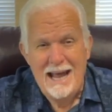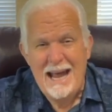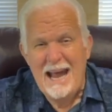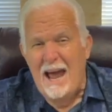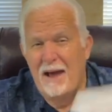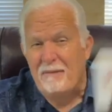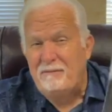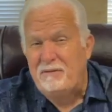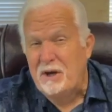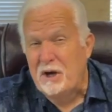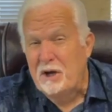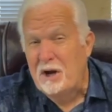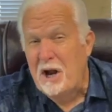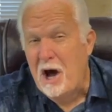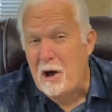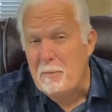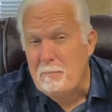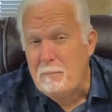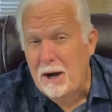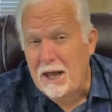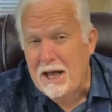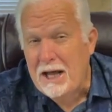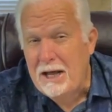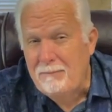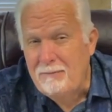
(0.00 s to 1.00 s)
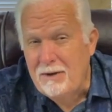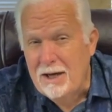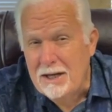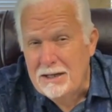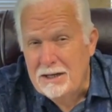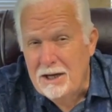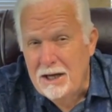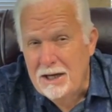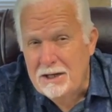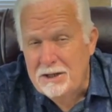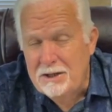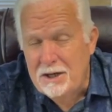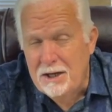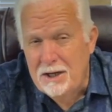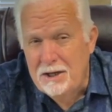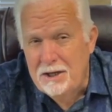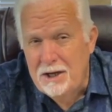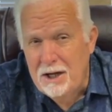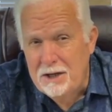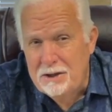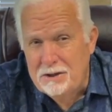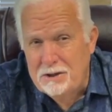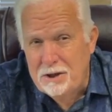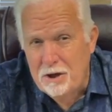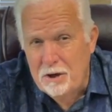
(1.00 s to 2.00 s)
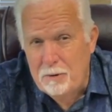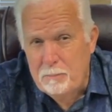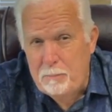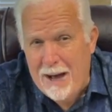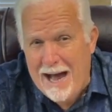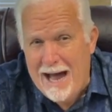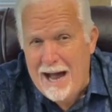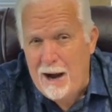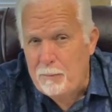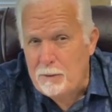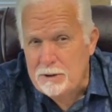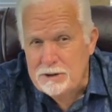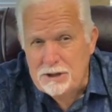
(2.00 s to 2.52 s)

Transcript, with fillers: If you don't believe it it, it, it took power,